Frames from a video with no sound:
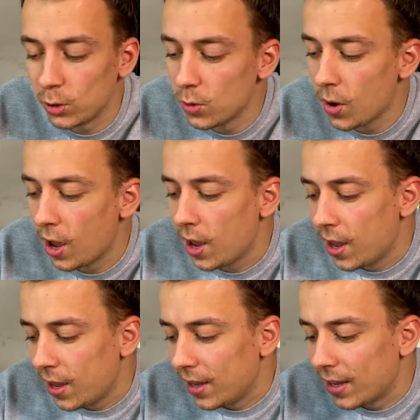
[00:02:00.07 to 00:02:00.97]
you.
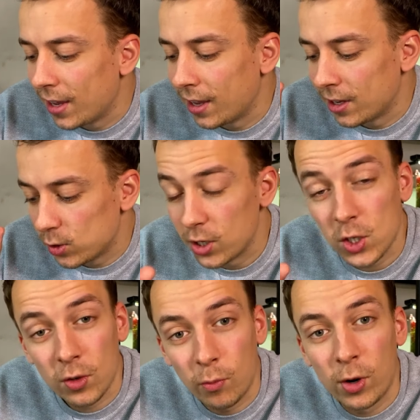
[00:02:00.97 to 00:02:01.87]
And so
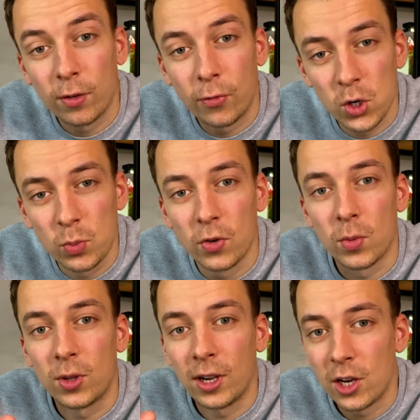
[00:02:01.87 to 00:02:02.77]
this is one of the first books
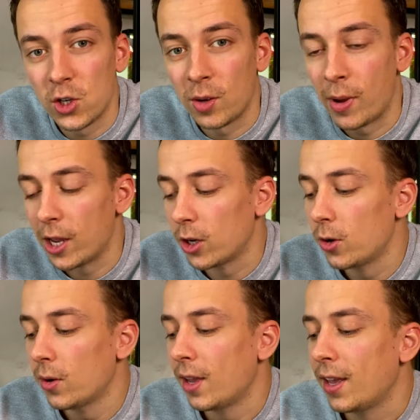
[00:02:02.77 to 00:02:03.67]
from Takashi
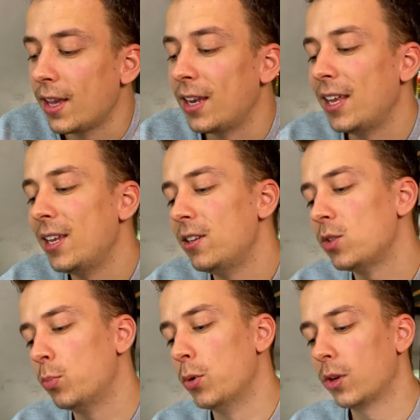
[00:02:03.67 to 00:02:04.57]
Amano. And in this
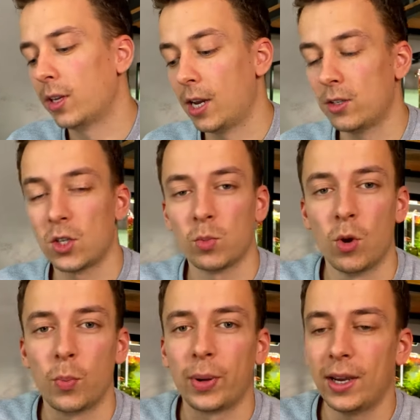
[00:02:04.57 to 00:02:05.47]
book there's a
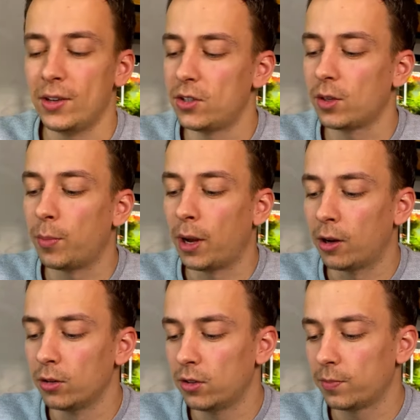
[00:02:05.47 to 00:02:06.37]
small page
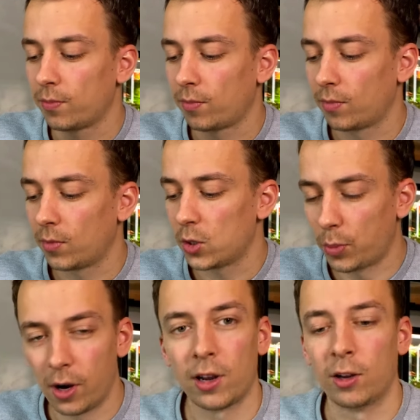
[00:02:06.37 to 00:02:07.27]
about
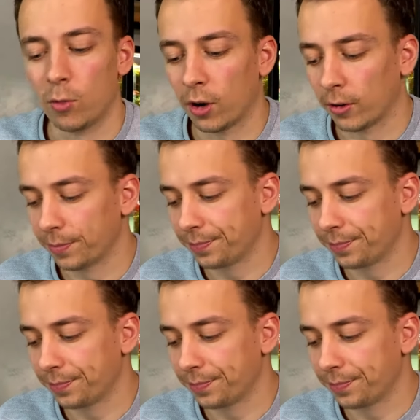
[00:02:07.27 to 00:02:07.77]
sparkling water.